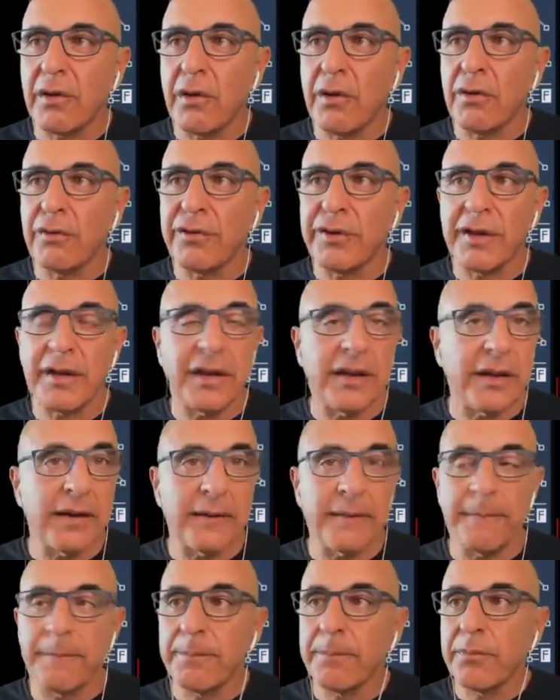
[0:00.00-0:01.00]
over here.
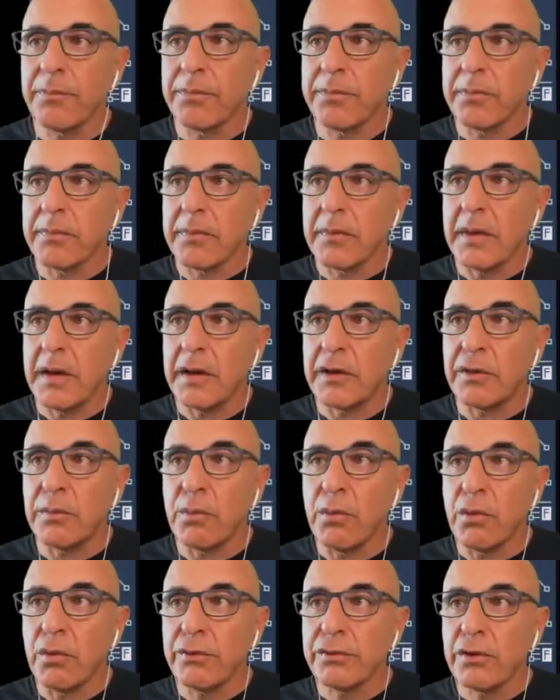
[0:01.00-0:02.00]
It
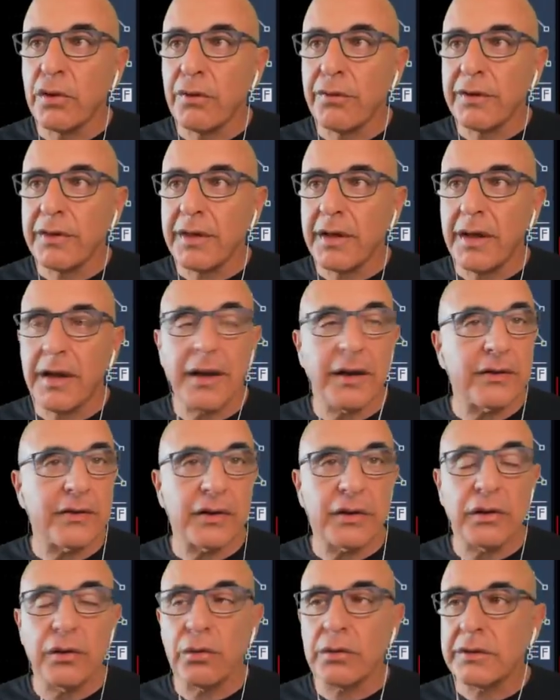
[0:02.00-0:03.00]
moved over the highs,
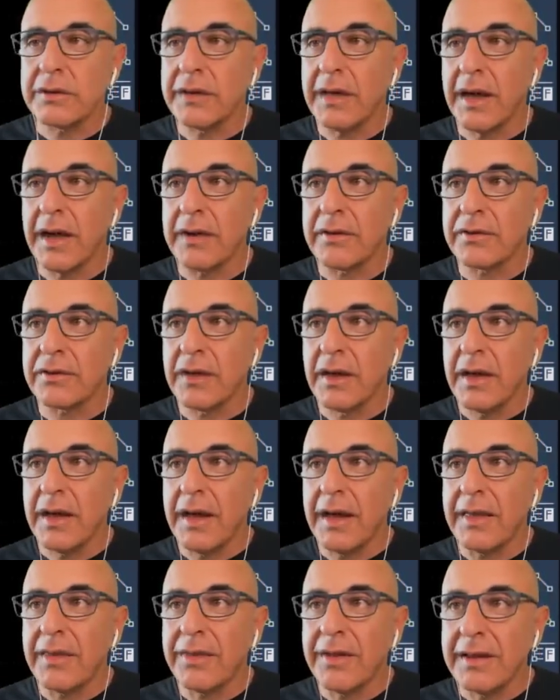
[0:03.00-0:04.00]
it looked nice,
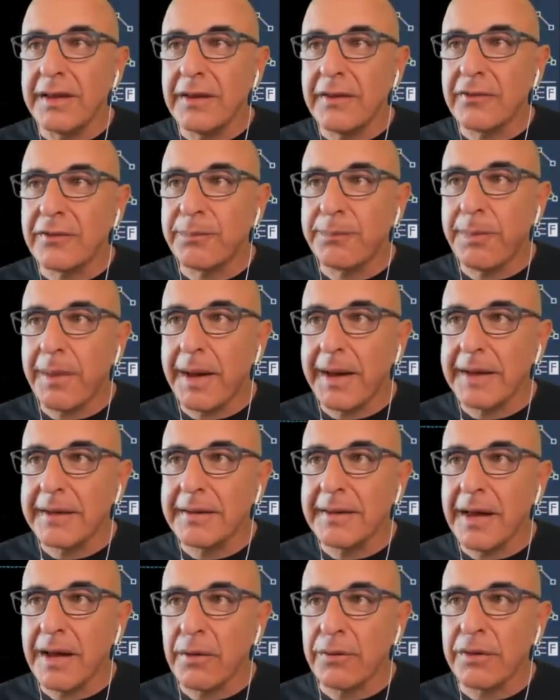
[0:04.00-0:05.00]
and then it spiked
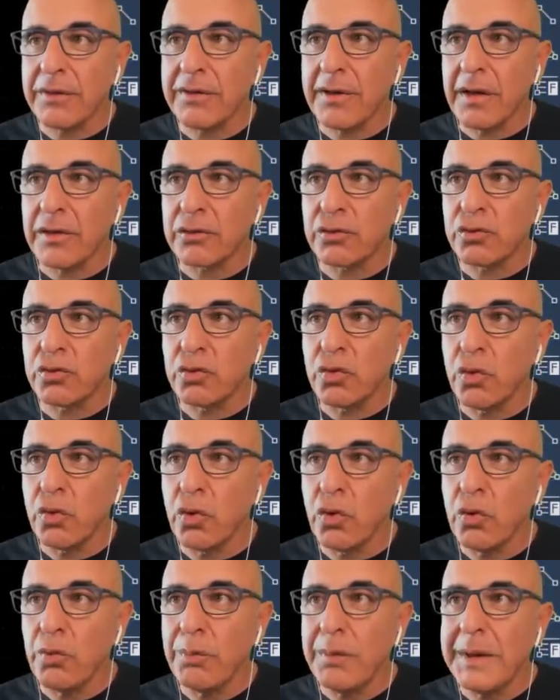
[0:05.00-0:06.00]
down. These are
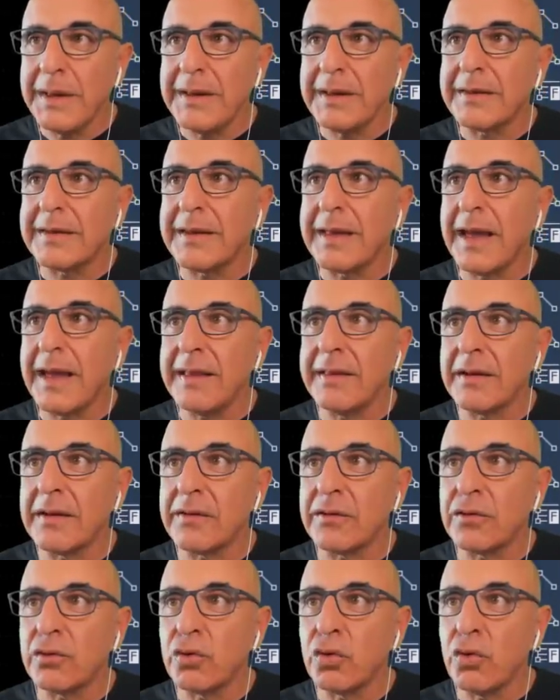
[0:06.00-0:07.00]
2-minute
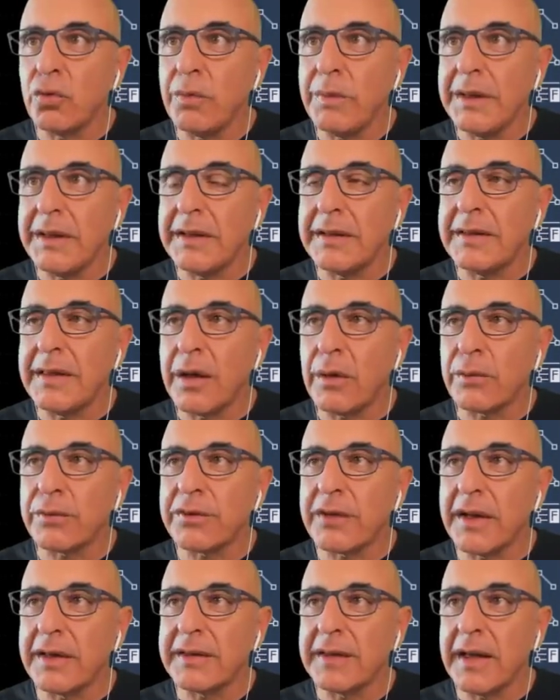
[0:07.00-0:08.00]
candles, 2-minute
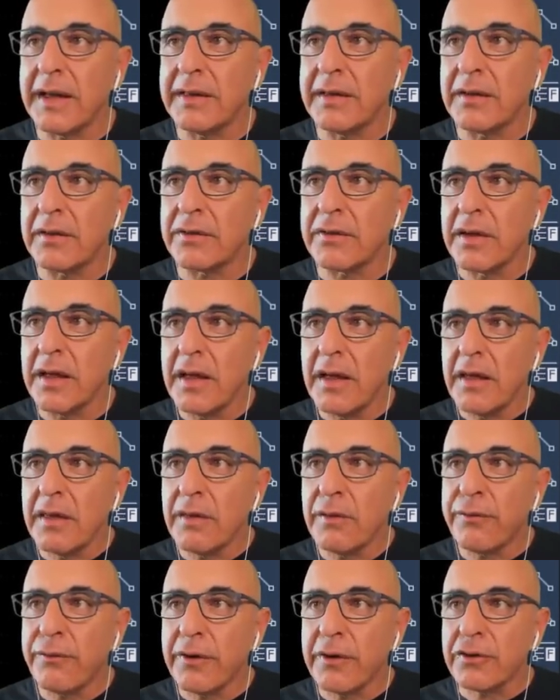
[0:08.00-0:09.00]
downside candles.
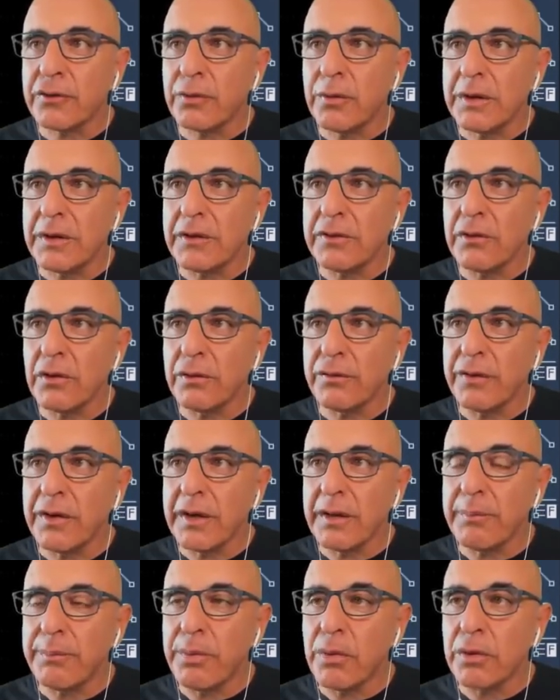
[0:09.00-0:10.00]
The first one is not
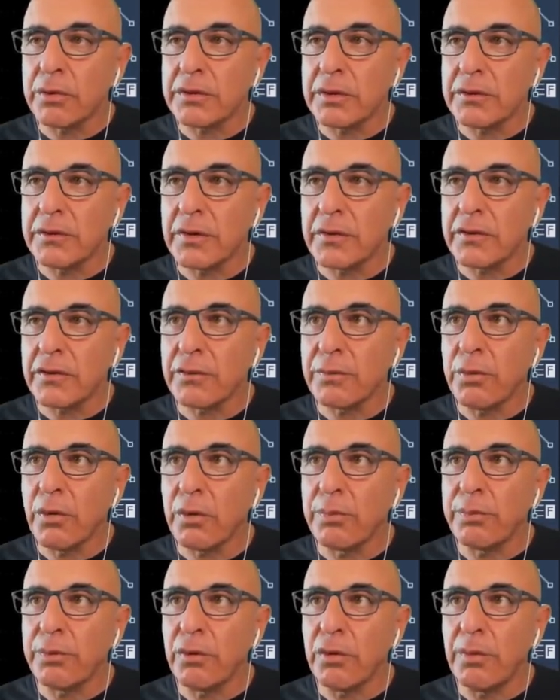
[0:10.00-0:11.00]
very important, just a small
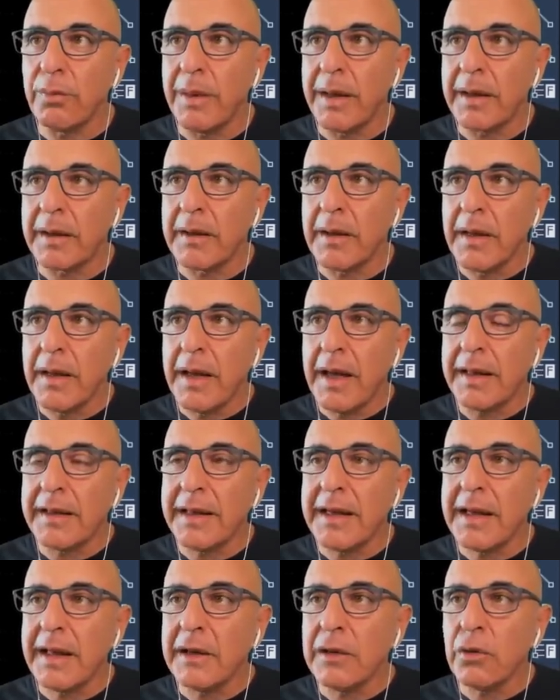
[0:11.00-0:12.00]
pullback. And
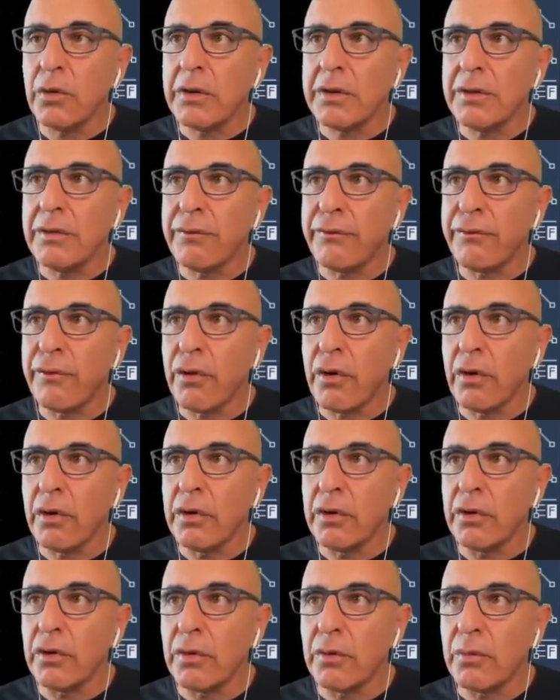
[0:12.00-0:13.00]
again, look at the
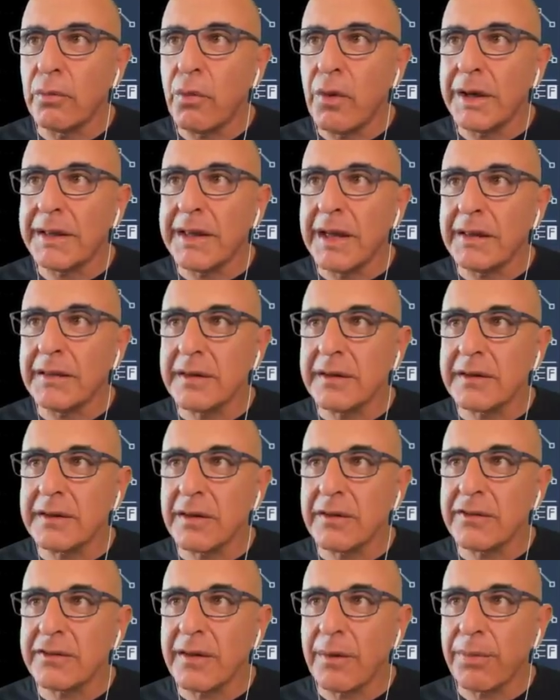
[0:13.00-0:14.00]
volume, 100
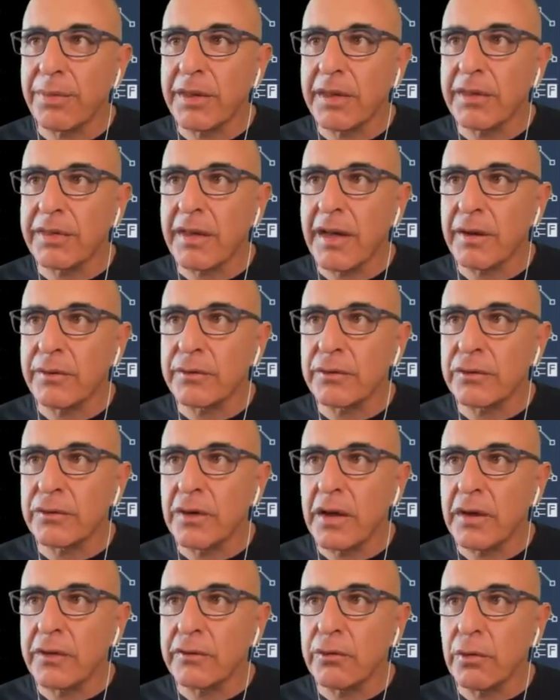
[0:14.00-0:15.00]
and something thousand
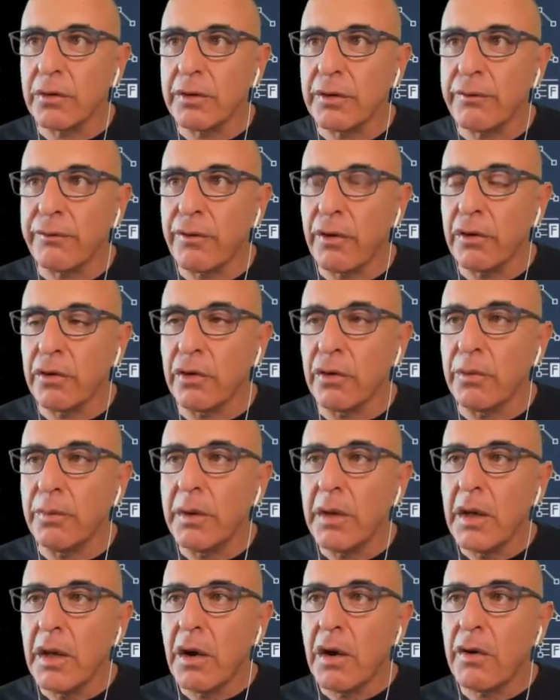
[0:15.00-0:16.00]
shares. Look at the volume
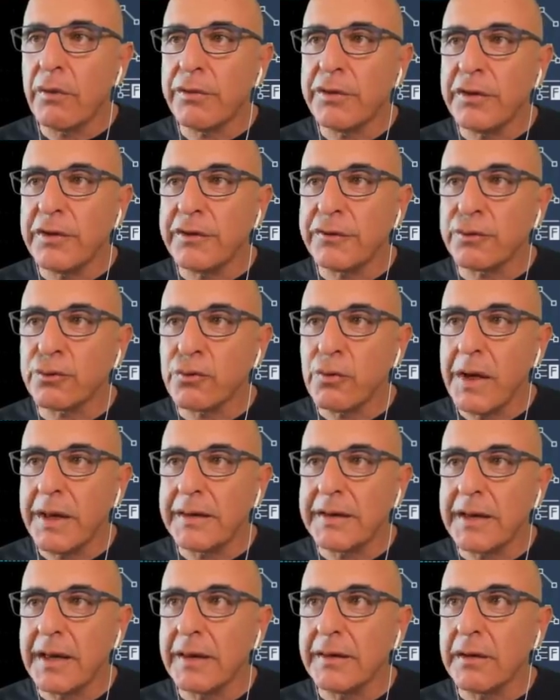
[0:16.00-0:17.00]
of this
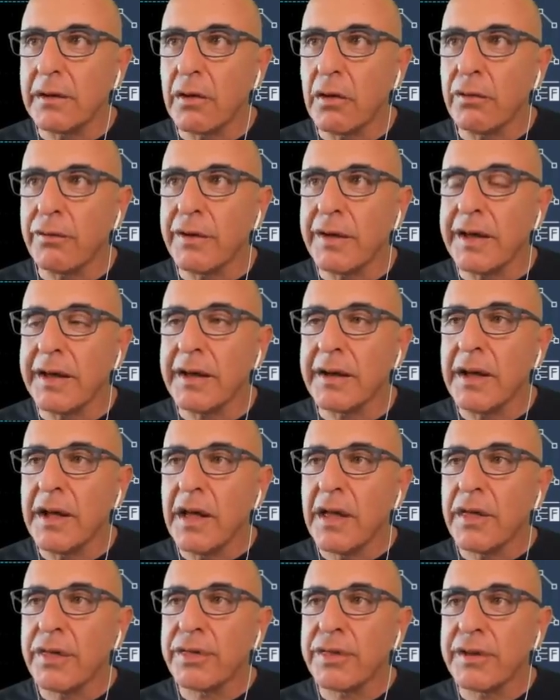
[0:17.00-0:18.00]
red candle over here,
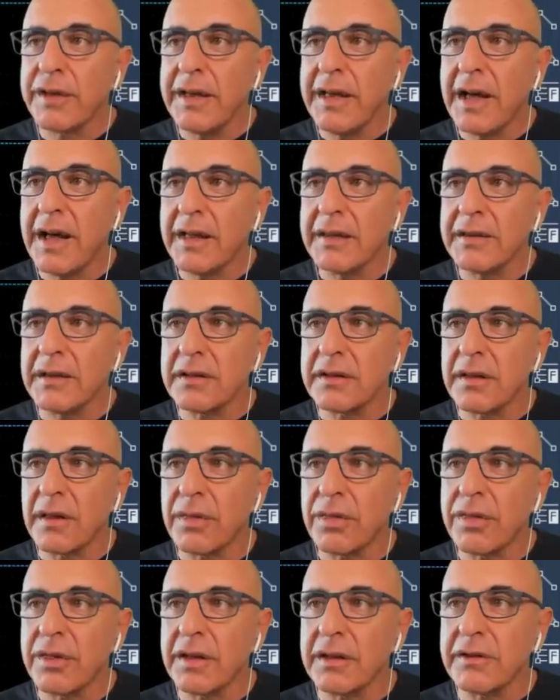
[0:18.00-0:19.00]

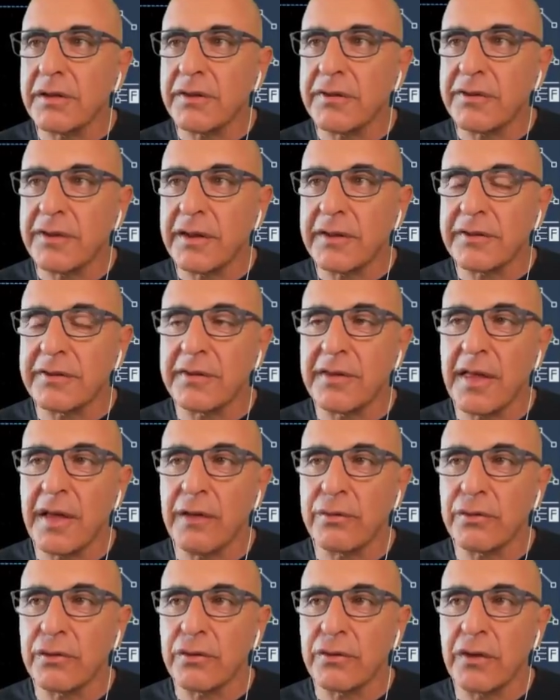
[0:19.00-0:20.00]

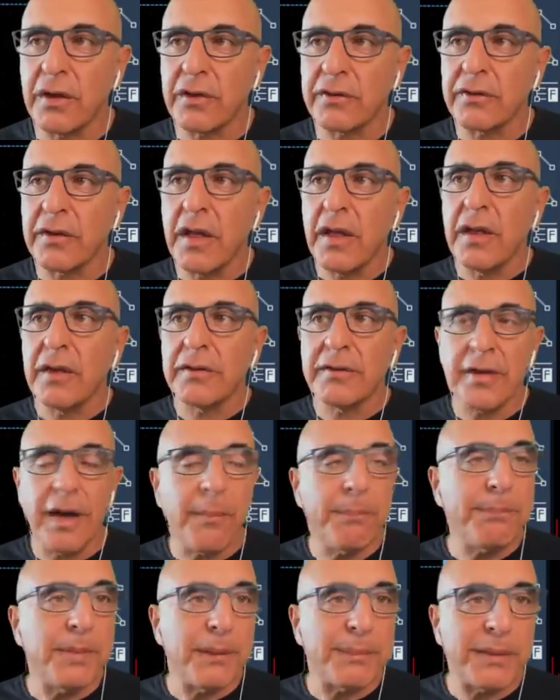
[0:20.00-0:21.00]
336,000 shares.
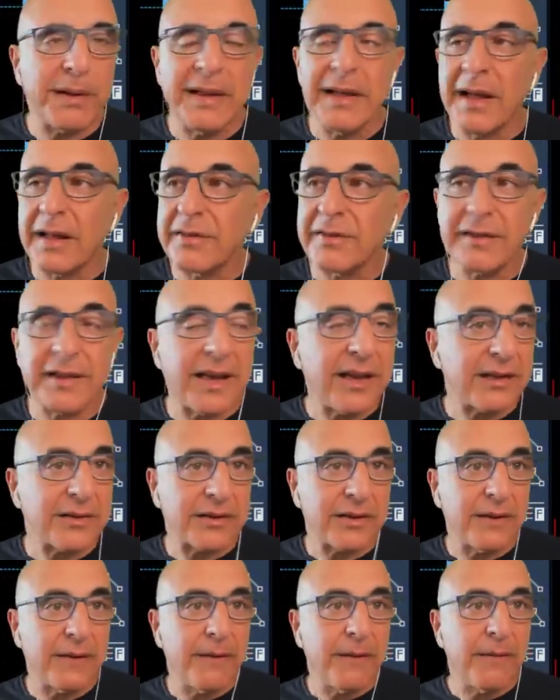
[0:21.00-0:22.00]
Some people got scared.
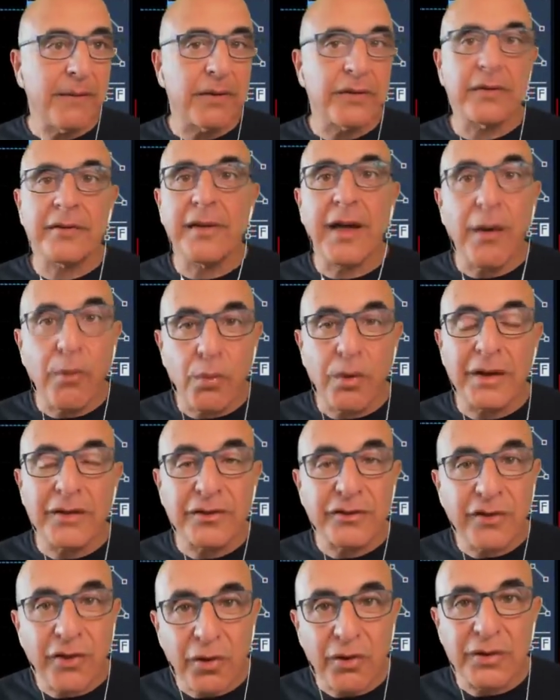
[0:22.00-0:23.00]
Someone
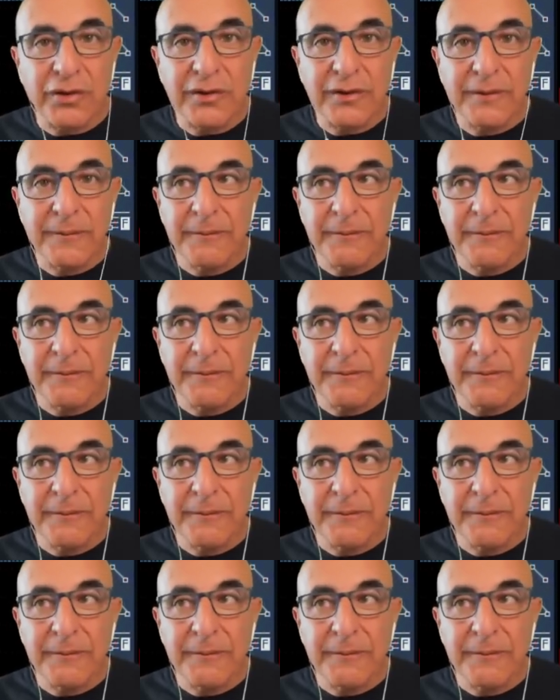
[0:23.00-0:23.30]
sold.